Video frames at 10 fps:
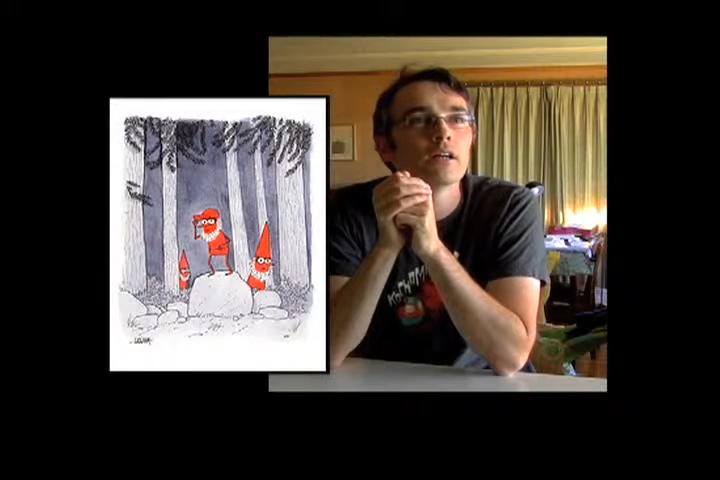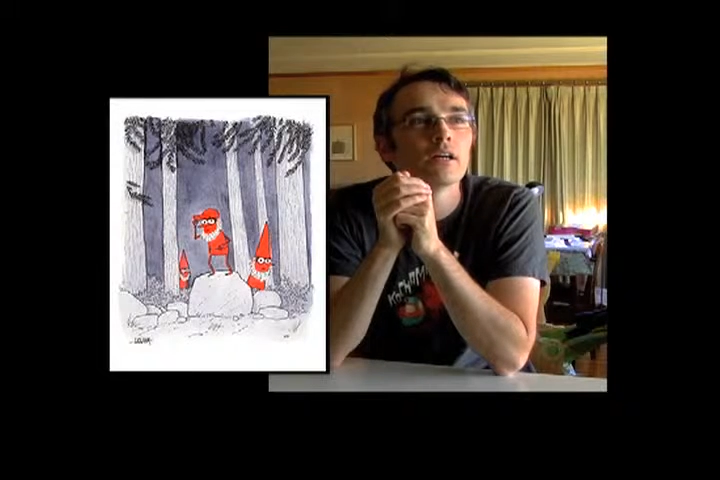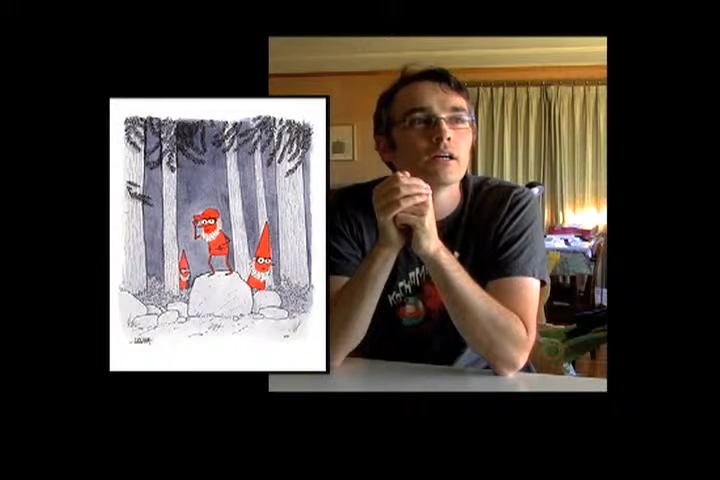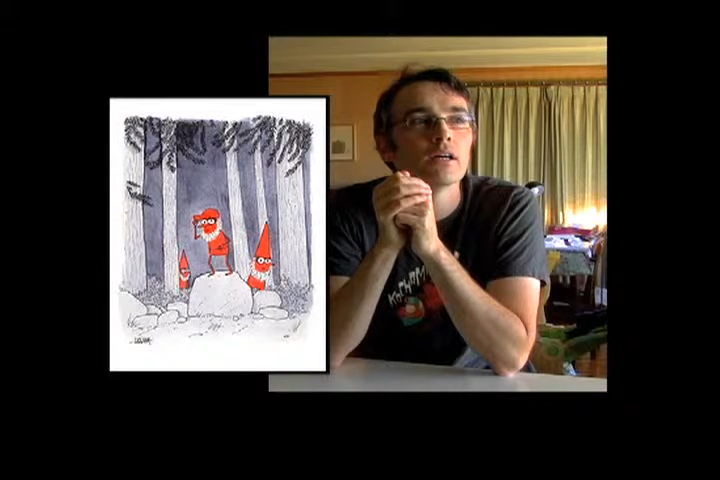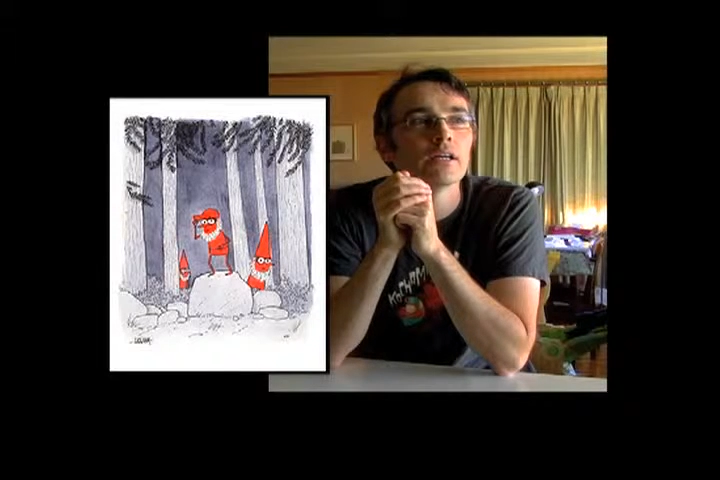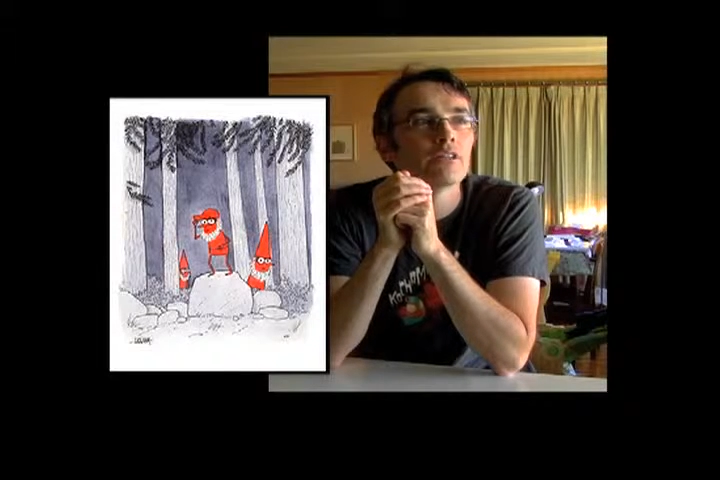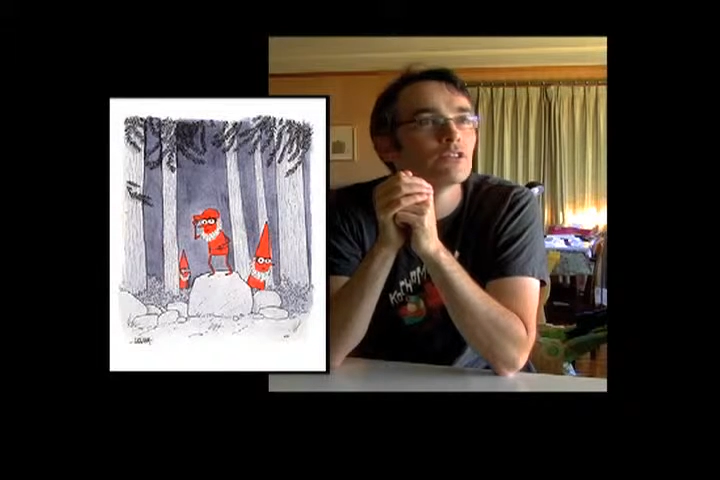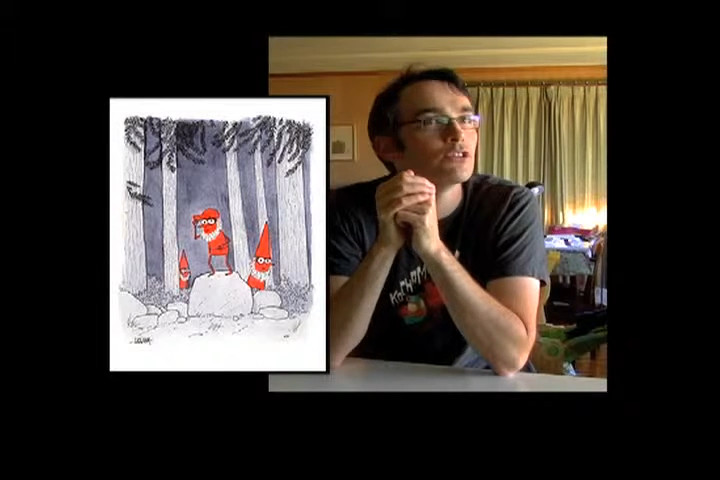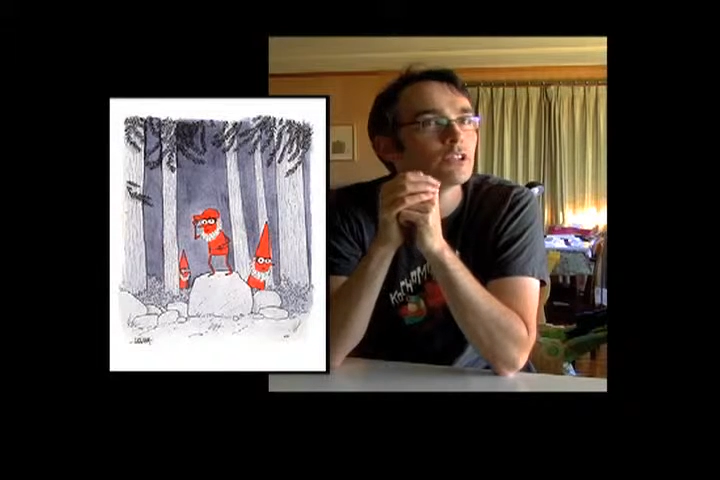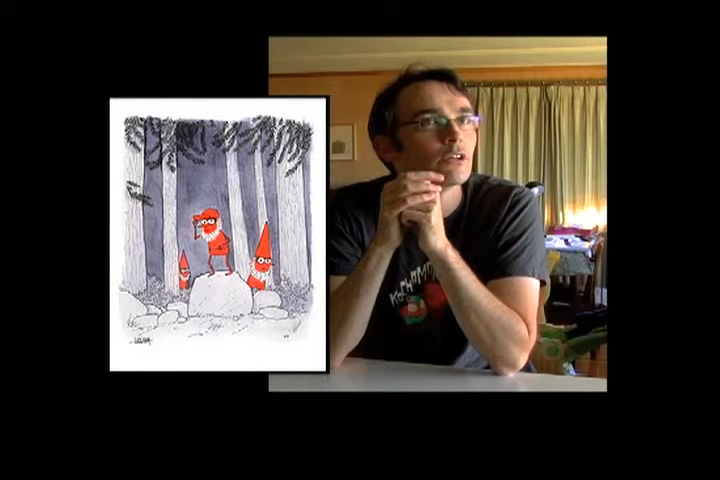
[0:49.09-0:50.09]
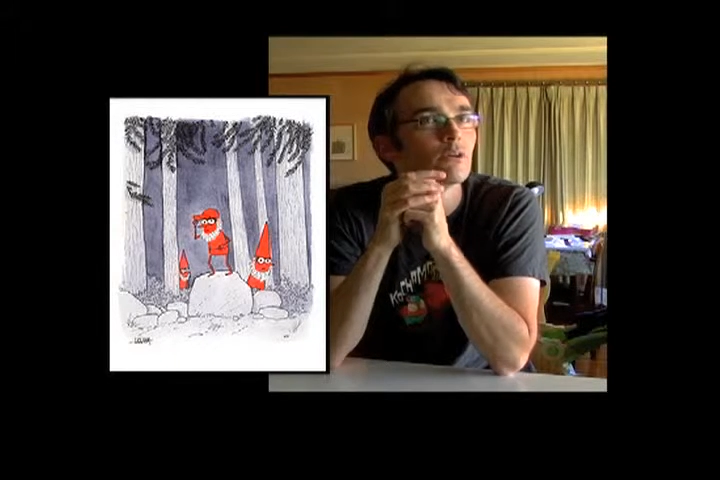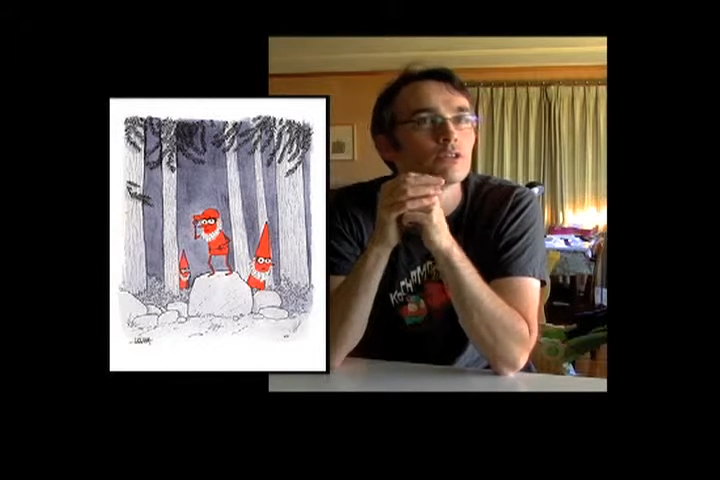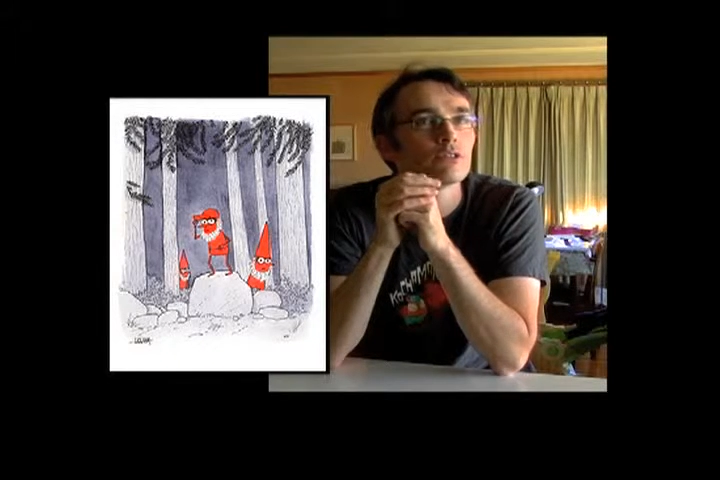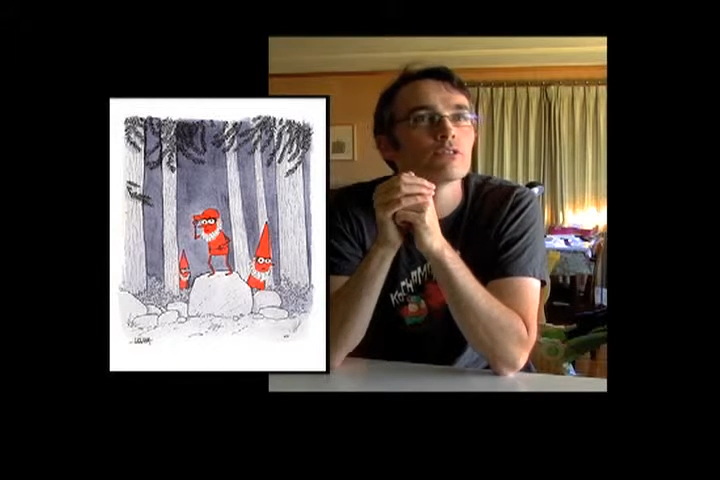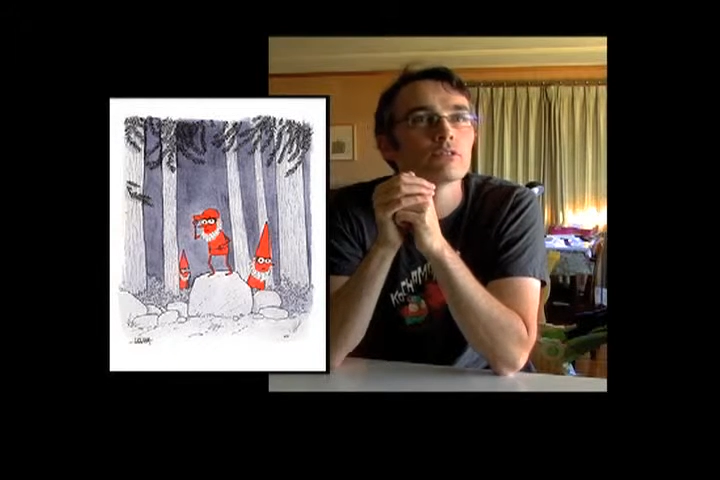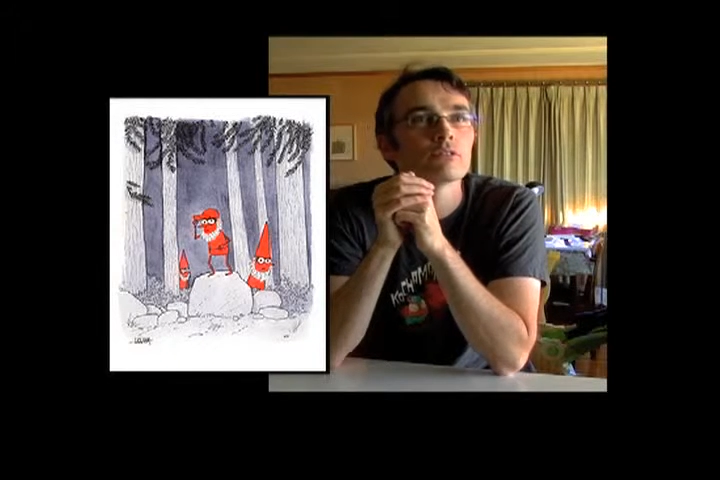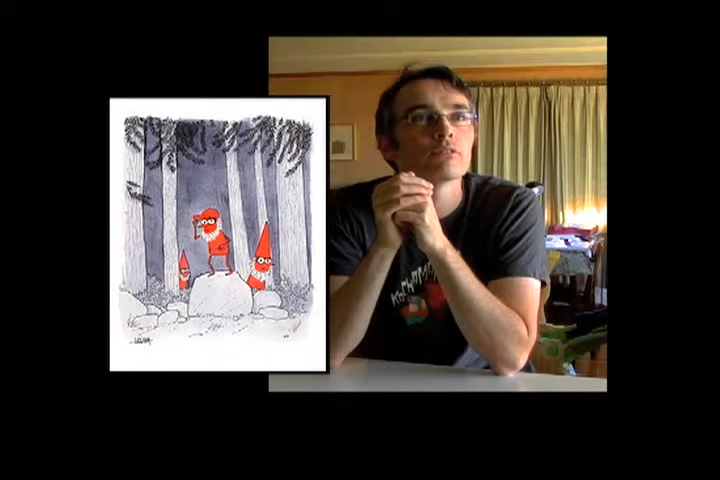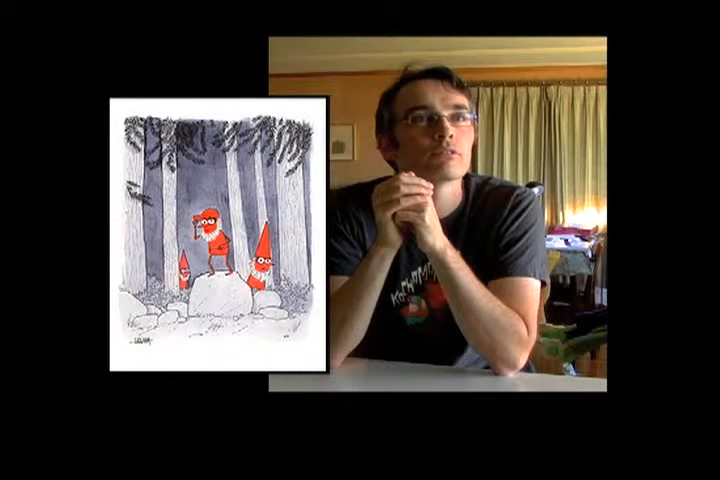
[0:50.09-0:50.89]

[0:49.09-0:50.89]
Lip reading: yeah, it's usually always